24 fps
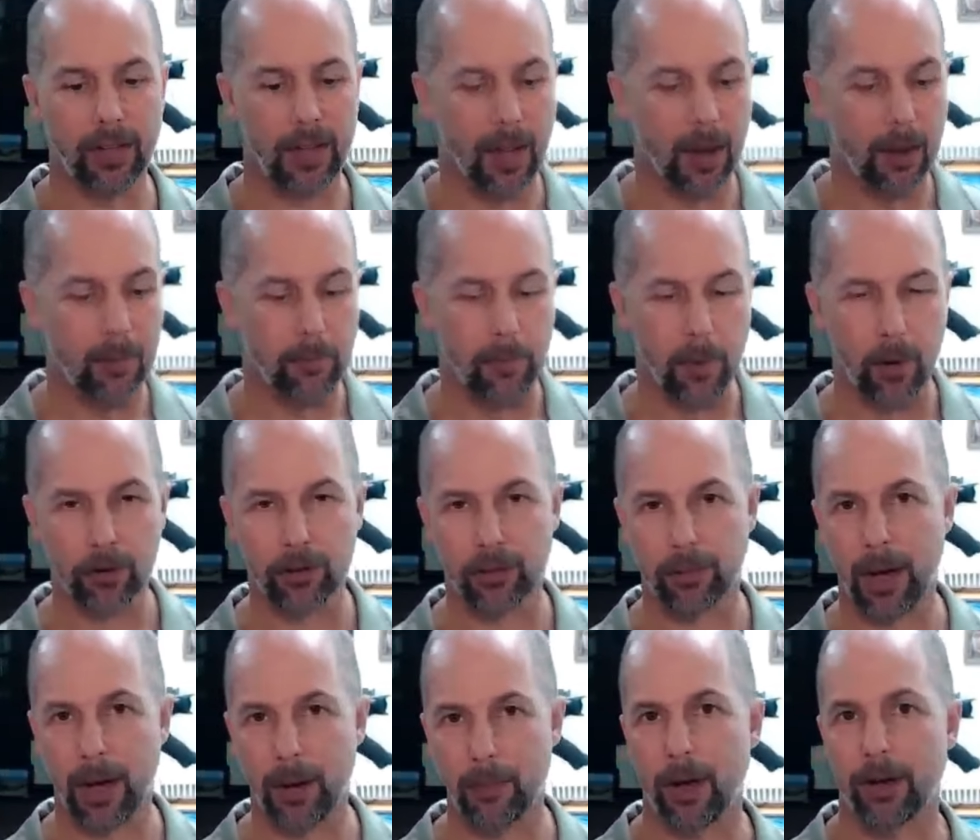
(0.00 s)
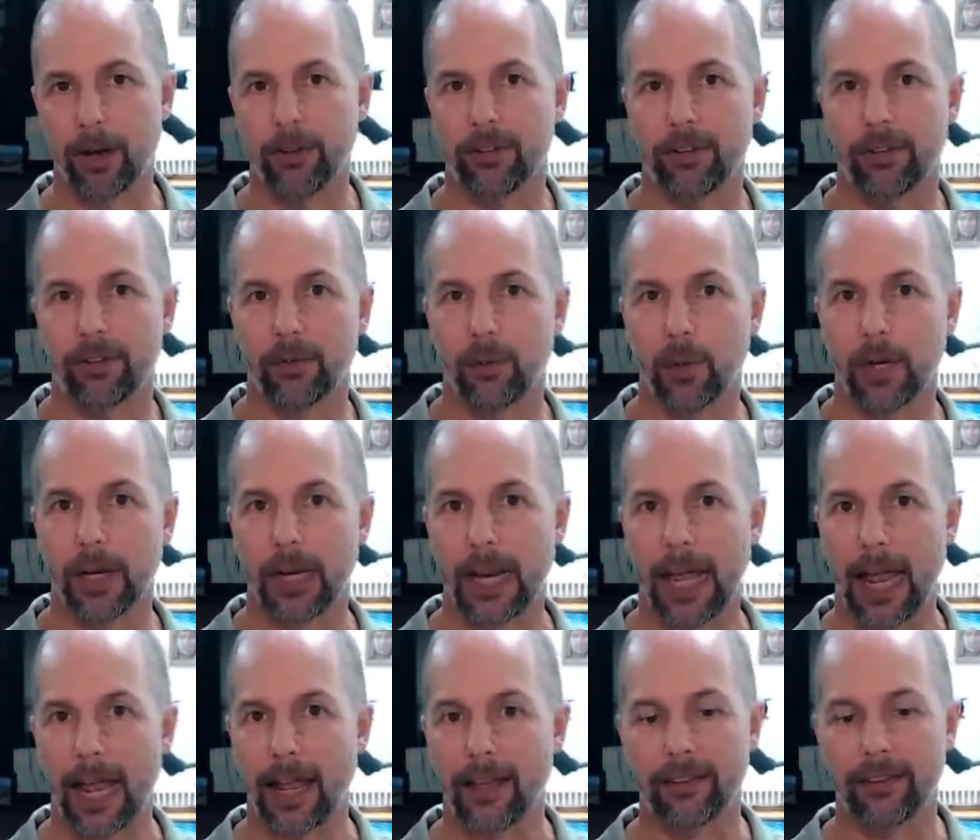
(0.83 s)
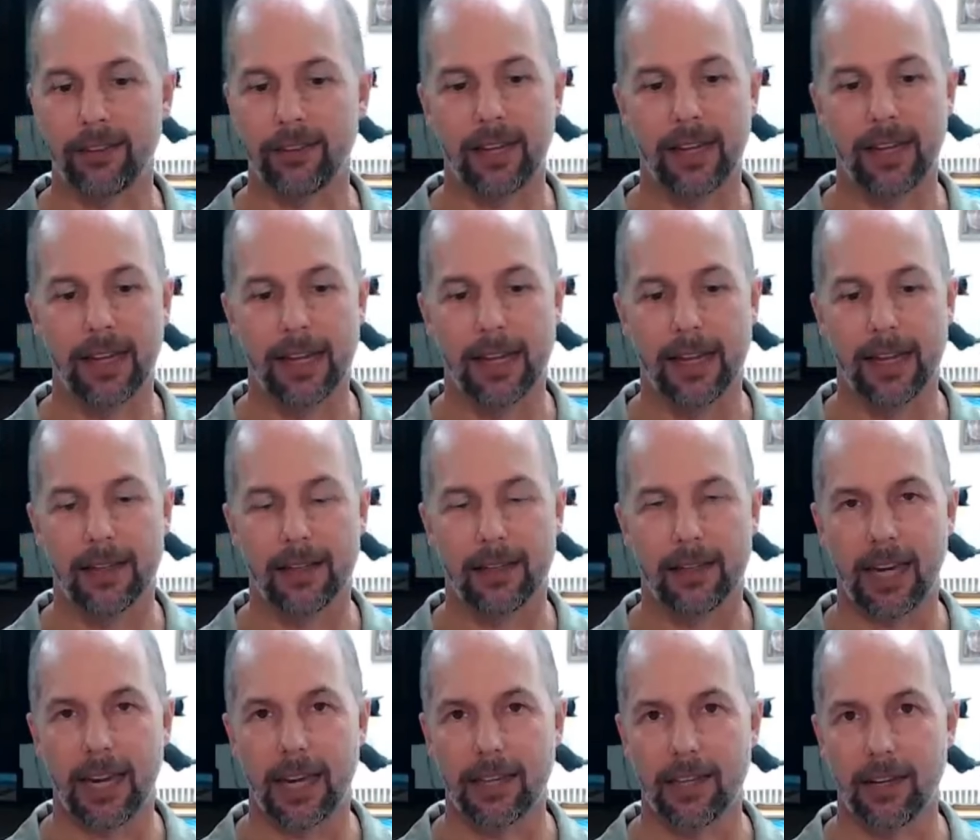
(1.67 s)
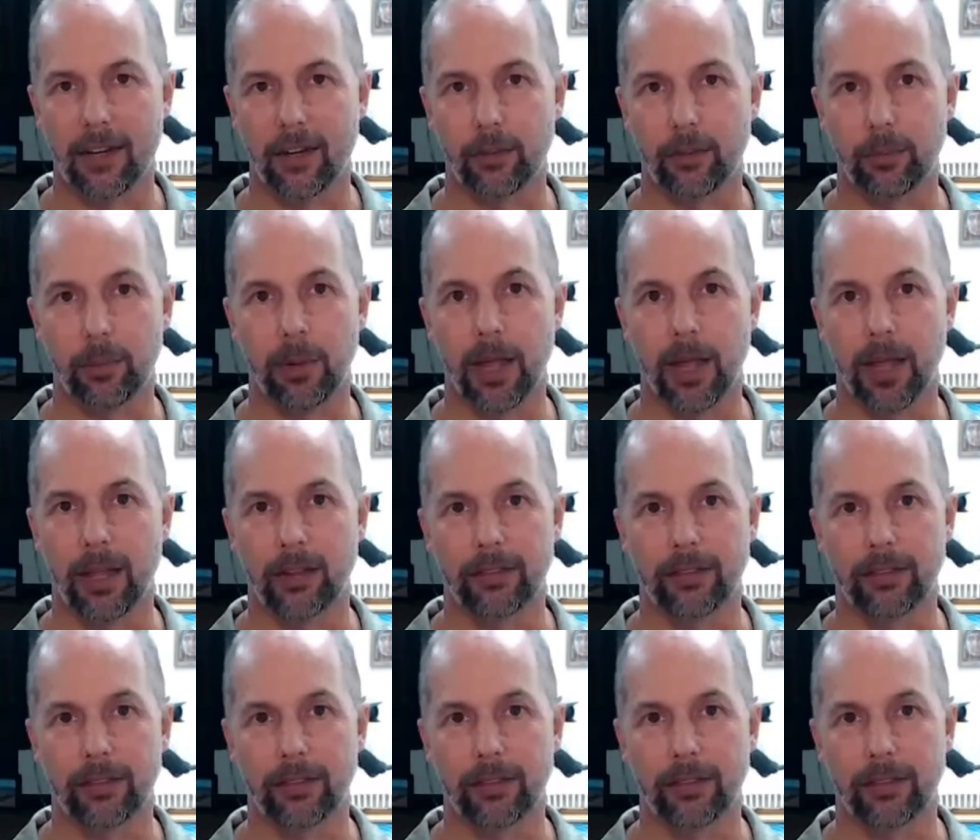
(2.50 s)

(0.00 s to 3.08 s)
most of my brushes will last 10 years plus,